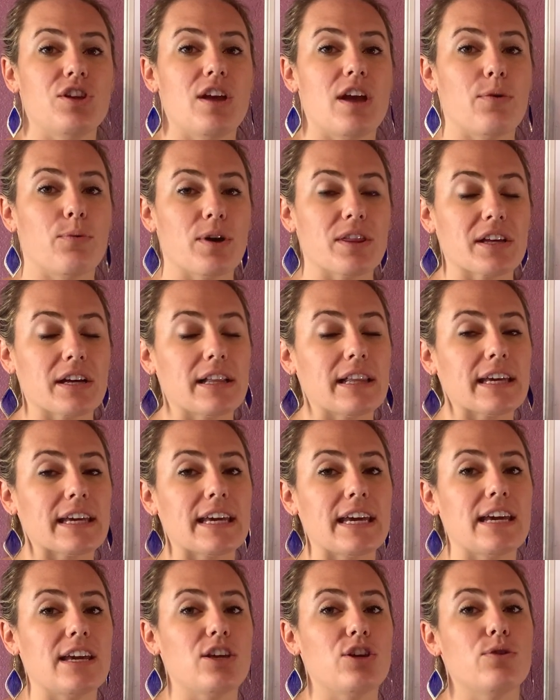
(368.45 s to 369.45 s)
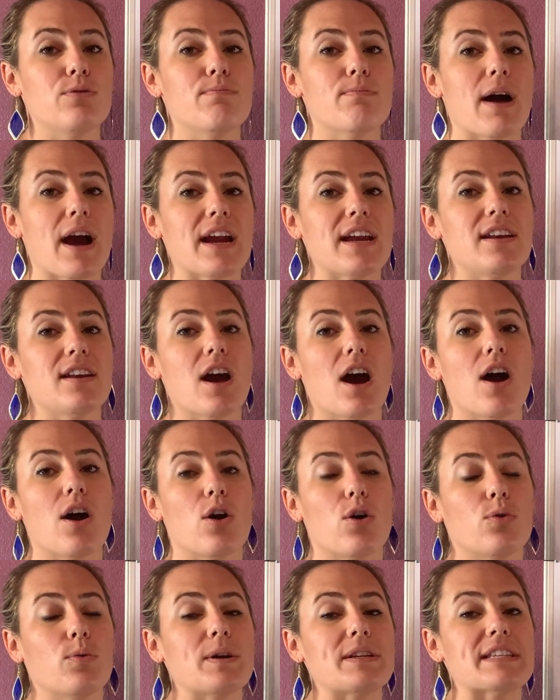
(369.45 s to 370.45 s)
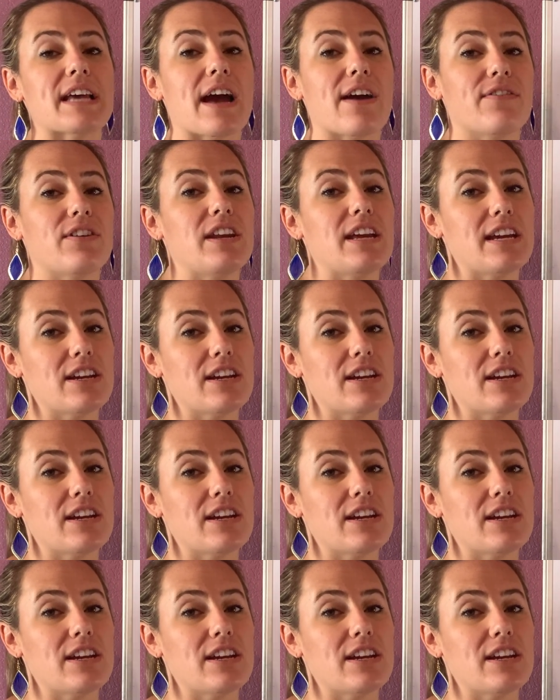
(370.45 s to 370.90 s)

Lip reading: With clicking, you might not always have an